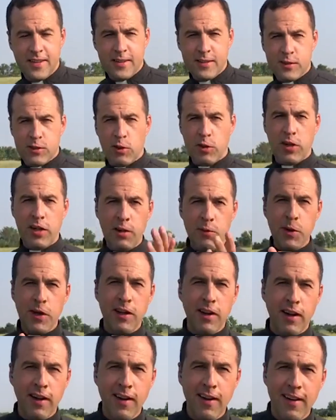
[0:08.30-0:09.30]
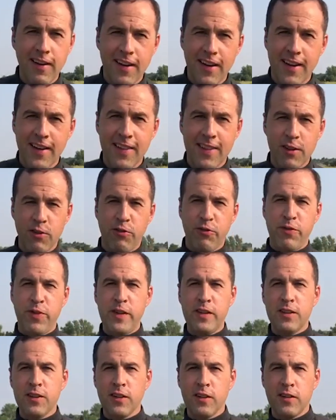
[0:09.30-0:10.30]
So here we are in the
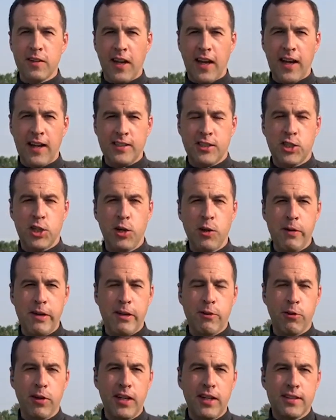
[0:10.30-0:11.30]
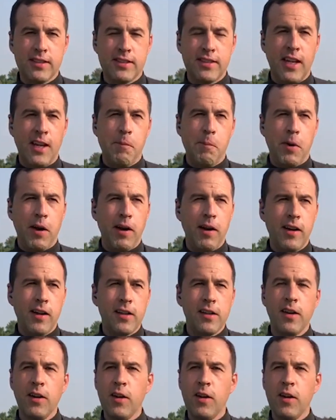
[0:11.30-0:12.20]
field at Cherry Creek State Park